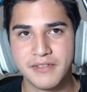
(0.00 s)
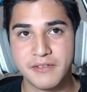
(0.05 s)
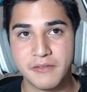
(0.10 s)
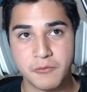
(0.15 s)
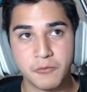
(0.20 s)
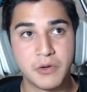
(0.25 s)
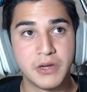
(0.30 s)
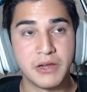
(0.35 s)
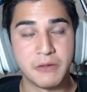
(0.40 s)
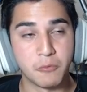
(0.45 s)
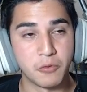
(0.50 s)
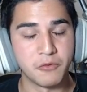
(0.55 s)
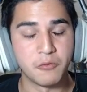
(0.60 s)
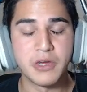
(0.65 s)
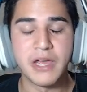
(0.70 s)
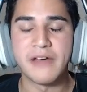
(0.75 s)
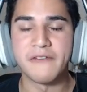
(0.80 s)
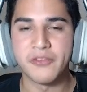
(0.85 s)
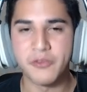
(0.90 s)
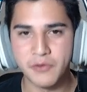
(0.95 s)
we well, we
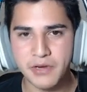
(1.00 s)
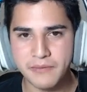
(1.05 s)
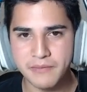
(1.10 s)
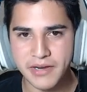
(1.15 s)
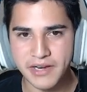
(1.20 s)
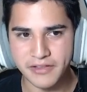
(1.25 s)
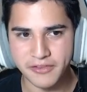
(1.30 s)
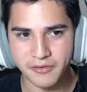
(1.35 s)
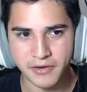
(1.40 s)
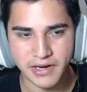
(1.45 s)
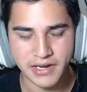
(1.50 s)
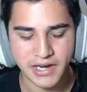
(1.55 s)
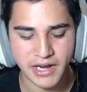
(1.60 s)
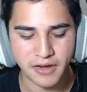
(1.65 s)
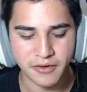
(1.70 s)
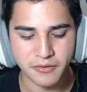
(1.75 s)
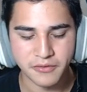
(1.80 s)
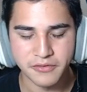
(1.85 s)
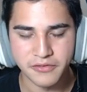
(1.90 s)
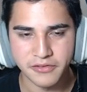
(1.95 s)
have three minutes right now
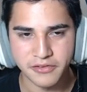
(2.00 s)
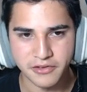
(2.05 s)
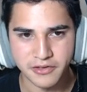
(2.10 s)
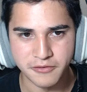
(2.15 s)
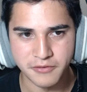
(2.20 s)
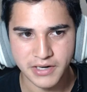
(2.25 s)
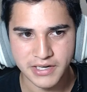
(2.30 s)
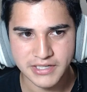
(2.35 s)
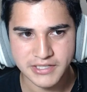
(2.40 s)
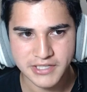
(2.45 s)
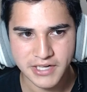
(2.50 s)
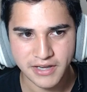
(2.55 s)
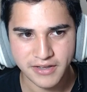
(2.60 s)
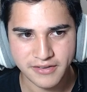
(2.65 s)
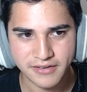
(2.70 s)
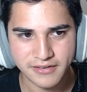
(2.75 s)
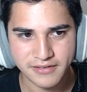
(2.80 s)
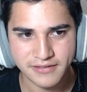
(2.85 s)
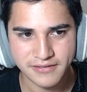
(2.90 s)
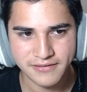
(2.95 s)
so you ready
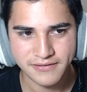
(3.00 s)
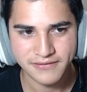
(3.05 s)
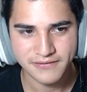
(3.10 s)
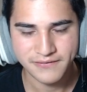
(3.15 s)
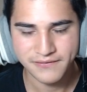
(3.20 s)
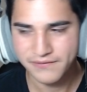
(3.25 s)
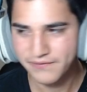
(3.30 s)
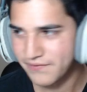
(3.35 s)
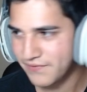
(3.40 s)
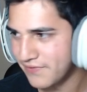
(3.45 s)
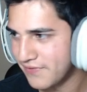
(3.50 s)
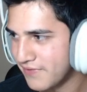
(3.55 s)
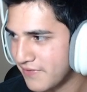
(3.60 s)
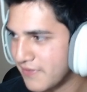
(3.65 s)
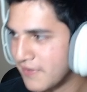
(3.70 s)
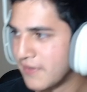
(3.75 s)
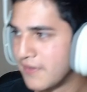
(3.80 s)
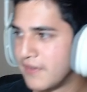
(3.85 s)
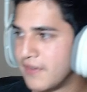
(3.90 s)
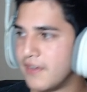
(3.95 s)
chaz
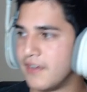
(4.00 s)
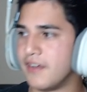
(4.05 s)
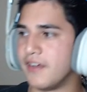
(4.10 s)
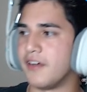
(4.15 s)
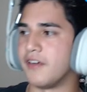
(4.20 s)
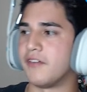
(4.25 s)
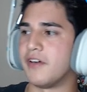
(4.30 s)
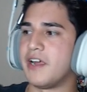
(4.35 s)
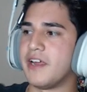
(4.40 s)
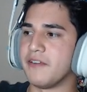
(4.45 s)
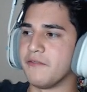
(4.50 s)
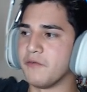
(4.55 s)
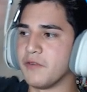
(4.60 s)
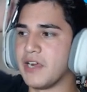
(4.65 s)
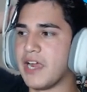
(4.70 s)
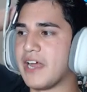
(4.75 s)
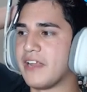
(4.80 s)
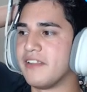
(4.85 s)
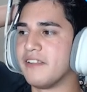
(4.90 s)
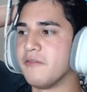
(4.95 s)
yeah all right, we
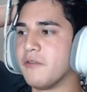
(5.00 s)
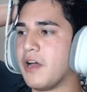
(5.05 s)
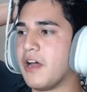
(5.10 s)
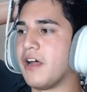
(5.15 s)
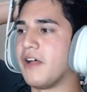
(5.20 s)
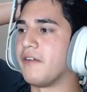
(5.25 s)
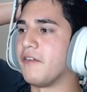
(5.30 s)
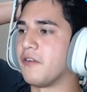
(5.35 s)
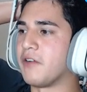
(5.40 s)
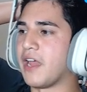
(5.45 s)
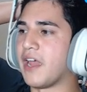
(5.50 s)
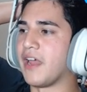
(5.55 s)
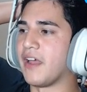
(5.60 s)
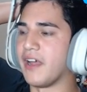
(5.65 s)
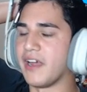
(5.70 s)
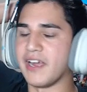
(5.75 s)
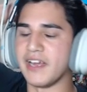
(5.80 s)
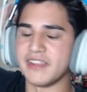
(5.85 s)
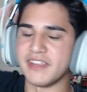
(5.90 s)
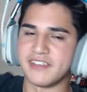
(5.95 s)
got, well, okay, I
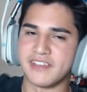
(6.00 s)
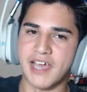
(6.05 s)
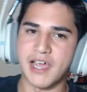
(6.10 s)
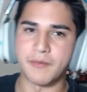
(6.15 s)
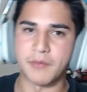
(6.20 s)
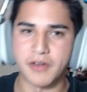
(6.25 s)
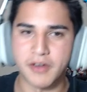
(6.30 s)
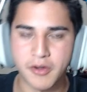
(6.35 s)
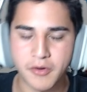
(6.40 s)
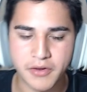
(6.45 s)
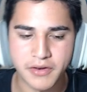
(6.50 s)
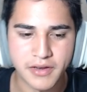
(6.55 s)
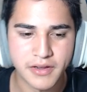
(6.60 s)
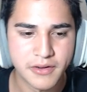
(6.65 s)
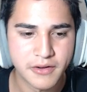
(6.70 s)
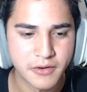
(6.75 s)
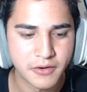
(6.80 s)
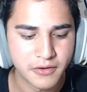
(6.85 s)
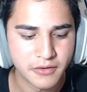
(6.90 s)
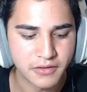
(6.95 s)
got the timer going.
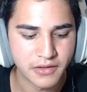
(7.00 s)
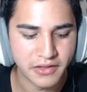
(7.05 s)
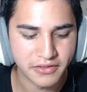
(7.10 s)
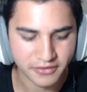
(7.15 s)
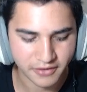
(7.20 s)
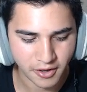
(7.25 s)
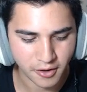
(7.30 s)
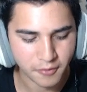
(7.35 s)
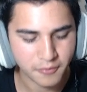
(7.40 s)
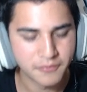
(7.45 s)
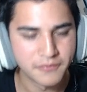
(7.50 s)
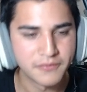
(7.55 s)
Let's go.